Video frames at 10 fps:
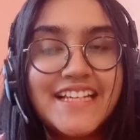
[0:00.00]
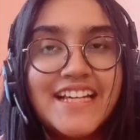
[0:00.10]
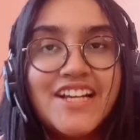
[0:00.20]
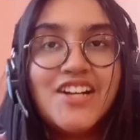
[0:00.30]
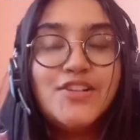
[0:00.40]

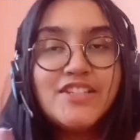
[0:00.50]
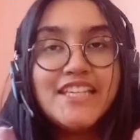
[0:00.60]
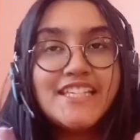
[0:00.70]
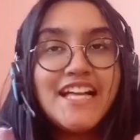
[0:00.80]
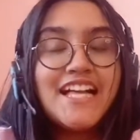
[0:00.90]
okay
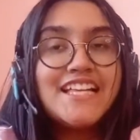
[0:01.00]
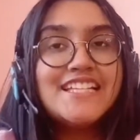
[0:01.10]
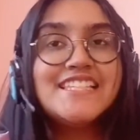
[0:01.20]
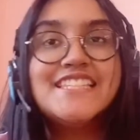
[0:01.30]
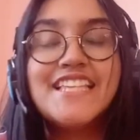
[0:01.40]

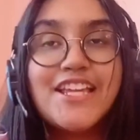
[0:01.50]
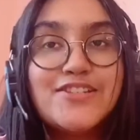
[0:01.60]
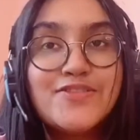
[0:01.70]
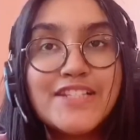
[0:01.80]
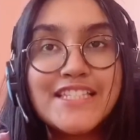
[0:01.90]
guys that
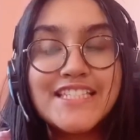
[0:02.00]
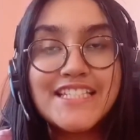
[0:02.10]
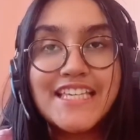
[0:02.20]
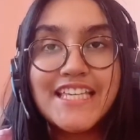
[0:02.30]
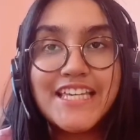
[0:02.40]
was the
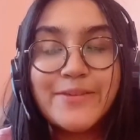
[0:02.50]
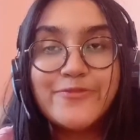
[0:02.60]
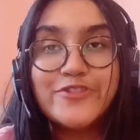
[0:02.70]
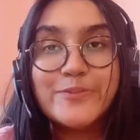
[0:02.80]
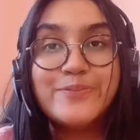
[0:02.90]
game
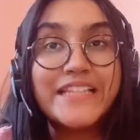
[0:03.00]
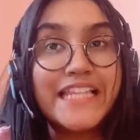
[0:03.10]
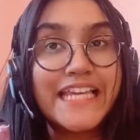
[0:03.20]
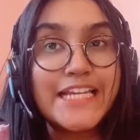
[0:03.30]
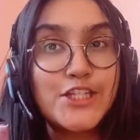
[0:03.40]
we
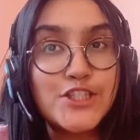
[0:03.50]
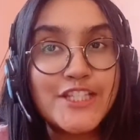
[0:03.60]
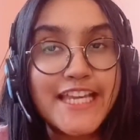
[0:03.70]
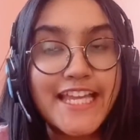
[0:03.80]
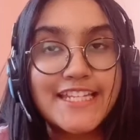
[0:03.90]
played
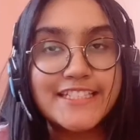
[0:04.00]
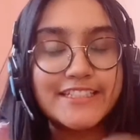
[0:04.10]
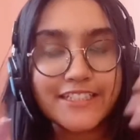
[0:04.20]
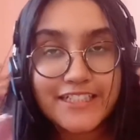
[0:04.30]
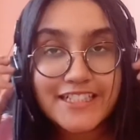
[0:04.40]

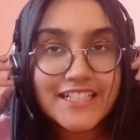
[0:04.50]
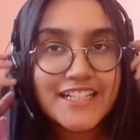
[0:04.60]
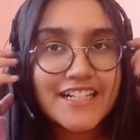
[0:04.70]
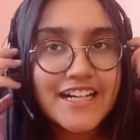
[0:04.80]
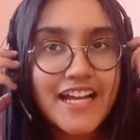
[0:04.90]
together
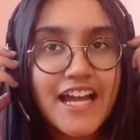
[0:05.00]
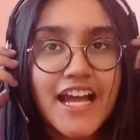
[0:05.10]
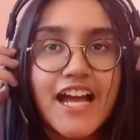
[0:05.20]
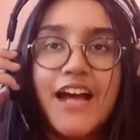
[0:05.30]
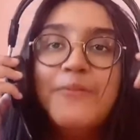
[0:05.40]

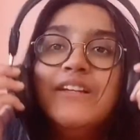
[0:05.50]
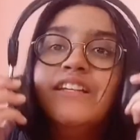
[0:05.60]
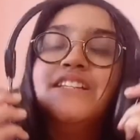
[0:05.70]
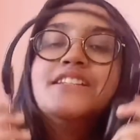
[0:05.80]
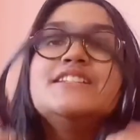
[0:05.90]
i
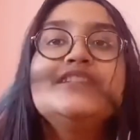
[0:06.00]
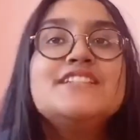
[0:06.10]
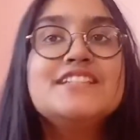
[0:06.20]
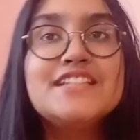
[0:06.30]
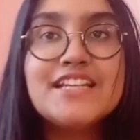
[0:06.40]
mean
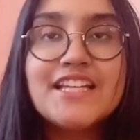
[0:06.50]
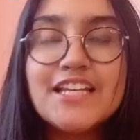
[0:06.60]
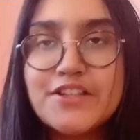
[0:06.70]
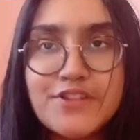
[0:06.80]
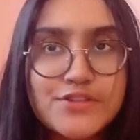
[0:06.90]

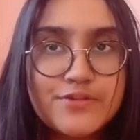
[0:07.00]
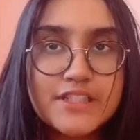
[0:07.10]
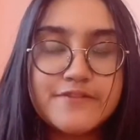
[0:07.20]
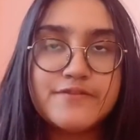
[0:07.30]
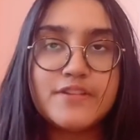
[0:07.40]
it was really
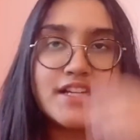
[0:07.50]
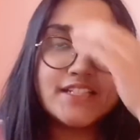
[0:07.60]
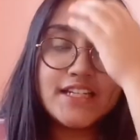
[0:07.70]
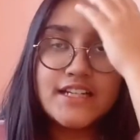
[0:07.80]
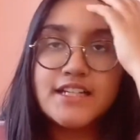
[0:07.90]
fun
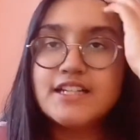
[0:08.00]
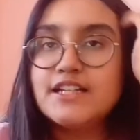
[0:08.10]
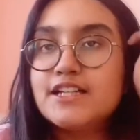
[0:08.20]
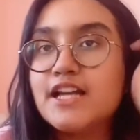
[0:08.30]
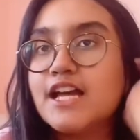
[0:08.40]

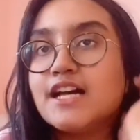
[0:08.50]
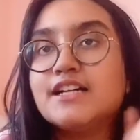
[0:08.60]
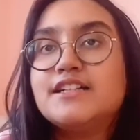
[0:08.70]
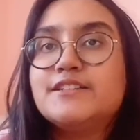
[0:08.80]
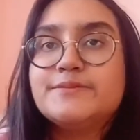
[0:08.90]

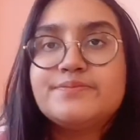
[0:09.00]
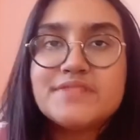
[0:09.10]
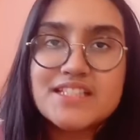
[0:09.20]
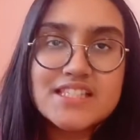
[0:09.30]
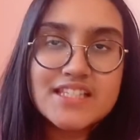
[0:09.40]
um,
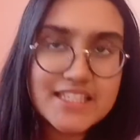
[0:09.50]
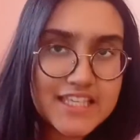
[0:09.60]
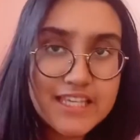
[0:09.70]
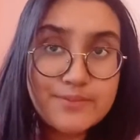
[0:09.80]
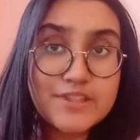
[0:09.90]
it's a
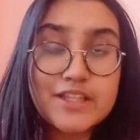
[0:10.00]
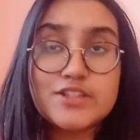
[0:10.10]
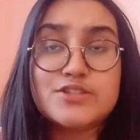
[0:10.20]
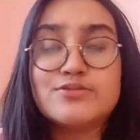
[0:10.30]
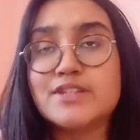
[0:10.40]
game that
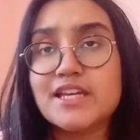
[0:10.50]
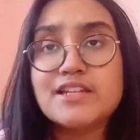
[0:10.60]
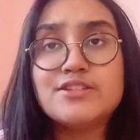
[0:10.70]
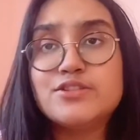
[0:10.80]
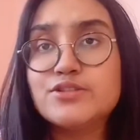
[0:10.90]
you can you
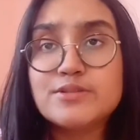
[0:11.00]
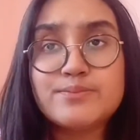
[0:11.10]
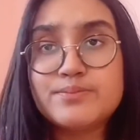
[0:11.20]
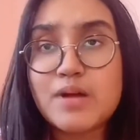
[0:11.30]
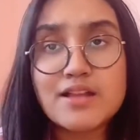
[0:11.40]
know
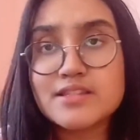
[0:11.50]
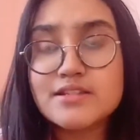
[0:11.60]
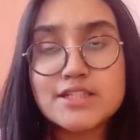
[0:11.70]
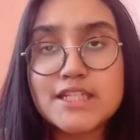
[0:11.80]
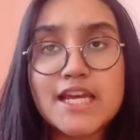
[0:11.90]
pass your
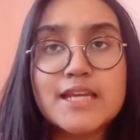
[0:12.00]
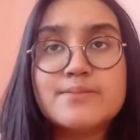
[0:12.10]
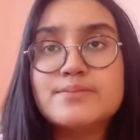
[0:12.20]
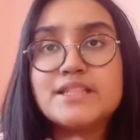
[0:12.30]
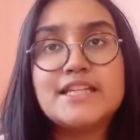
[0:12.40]
time
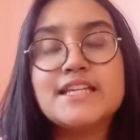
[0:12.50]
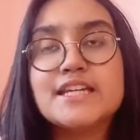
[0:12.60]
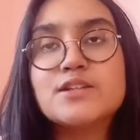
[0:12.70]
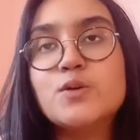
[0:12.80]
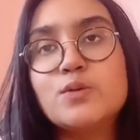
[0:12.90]
playing at
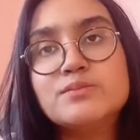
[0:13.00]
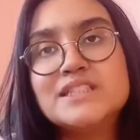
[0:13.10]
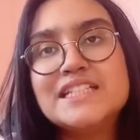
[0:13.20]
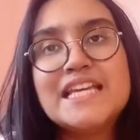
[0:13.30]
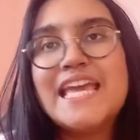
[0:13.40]
home
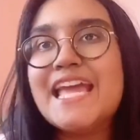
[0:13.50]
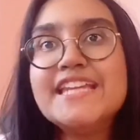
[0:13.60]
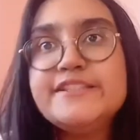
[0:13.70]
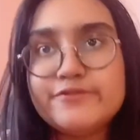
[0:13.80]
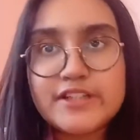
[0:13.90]

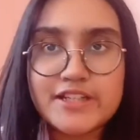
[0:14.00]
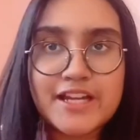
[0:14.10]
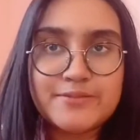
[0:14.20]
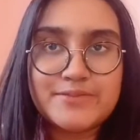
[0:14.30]
anywhere i mean